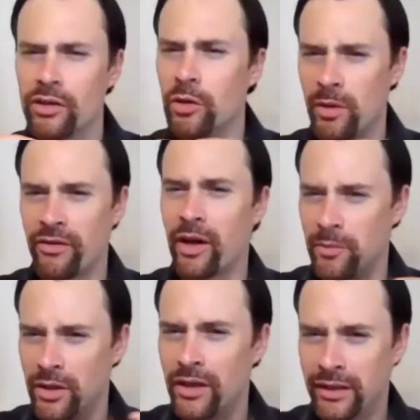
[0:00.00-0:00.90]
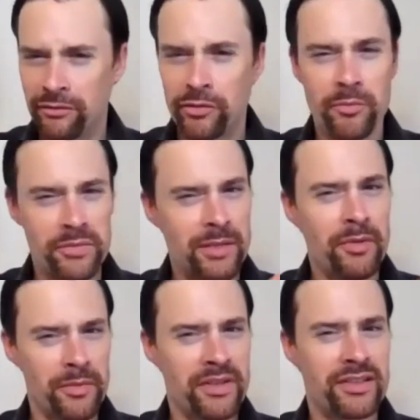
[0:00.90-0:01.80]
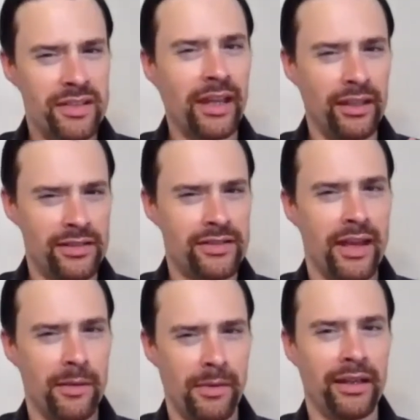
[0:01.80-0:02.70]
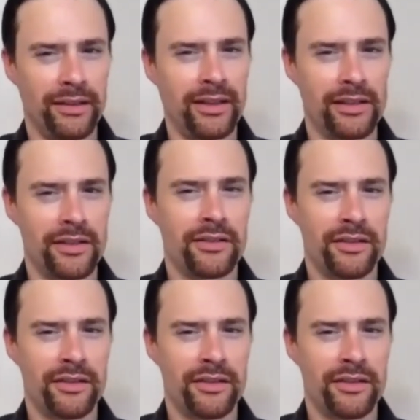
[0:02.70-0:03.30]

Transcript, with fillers: or whether I'm learning from some of the mistakes they're making